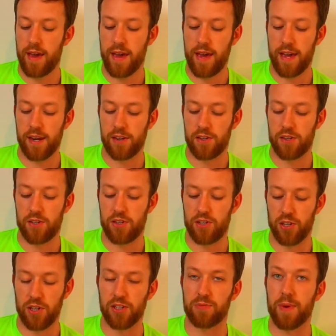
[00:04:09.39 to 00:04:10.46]
it
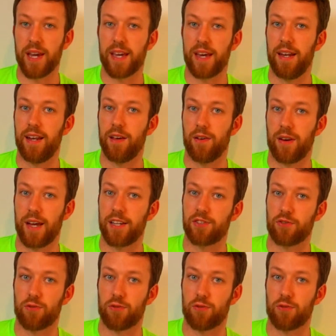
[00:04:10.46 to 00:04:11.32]
does make it a little less